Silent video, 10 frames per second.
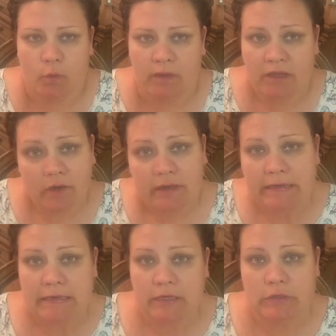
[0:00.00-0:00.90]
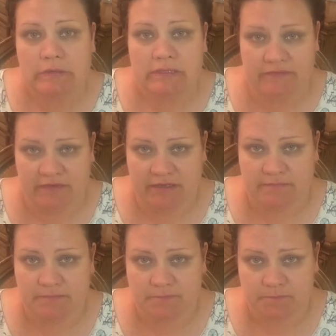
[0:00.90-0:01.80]
we are here living
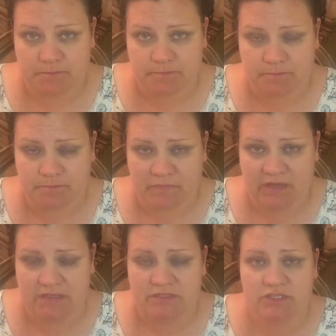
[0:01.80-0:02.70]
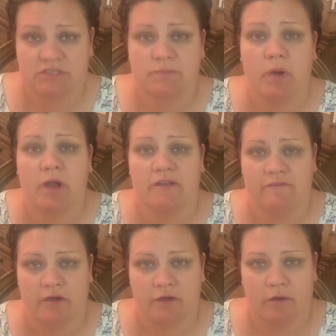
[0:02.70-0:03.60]
is just part
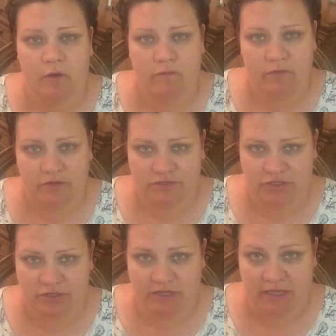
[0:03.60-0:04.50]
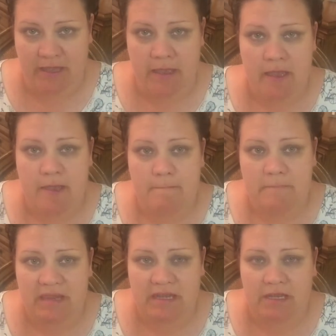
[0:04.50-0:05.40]
of our overall journey,
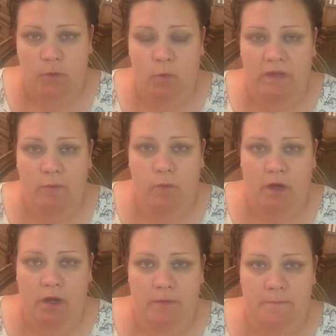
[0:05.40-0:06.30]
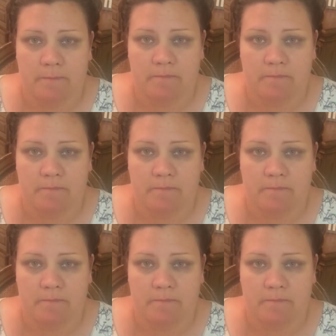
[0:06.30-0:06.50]
meaning we were